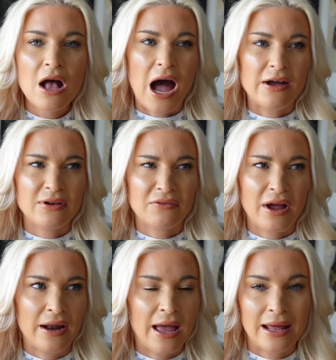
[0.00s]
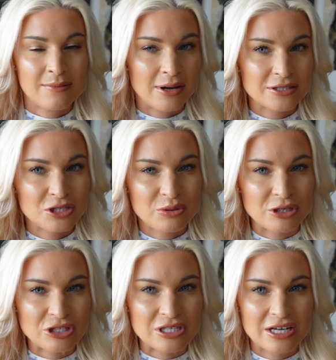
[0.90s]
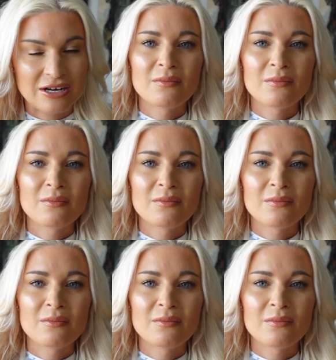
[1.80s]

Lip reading: I've never had any bad situations here.